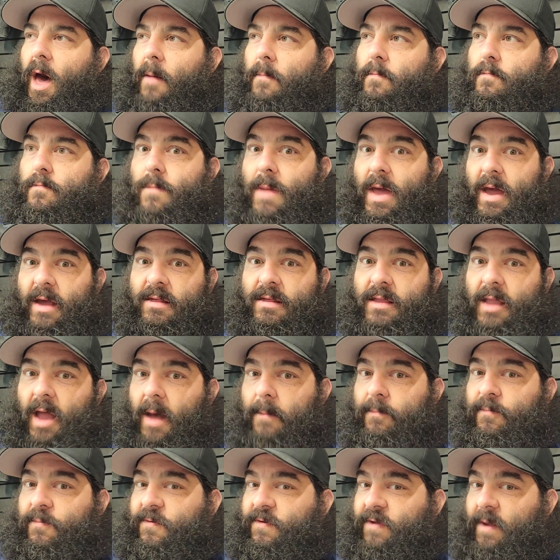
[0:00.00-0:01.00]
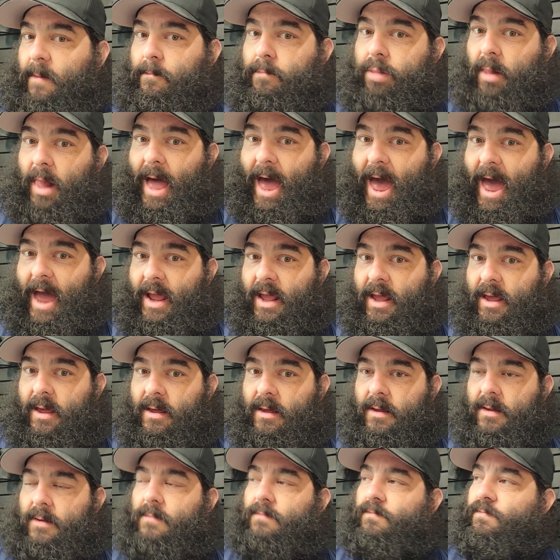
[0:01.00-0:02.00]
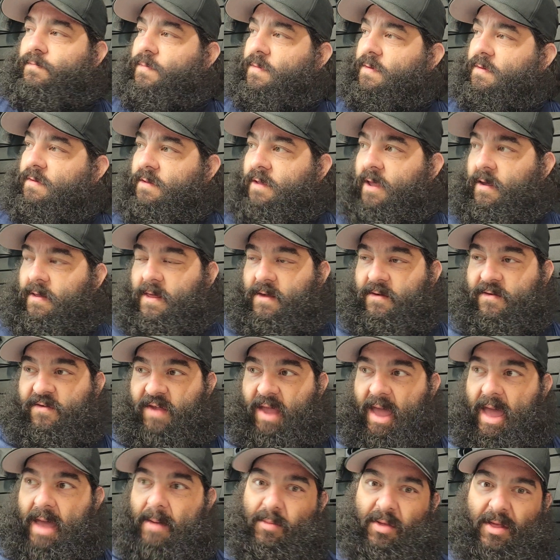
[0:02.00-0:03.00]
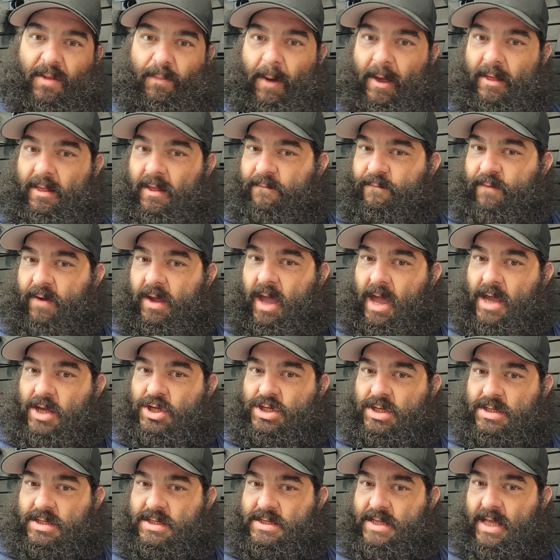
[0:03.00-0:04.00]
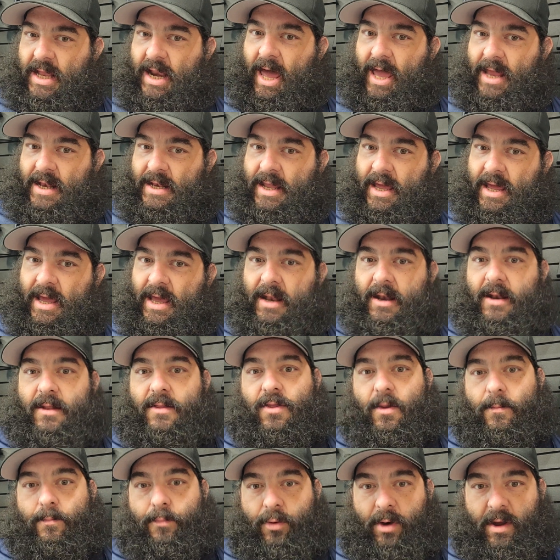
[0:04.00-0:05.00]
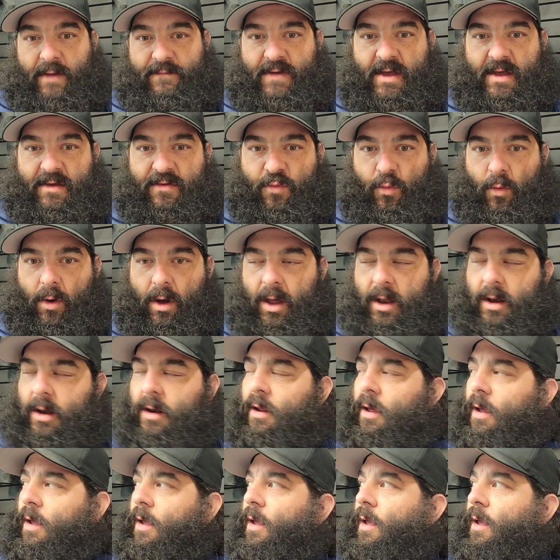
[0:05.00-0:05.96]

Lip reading: Mixed up some black to the same specifications that I did the previous one.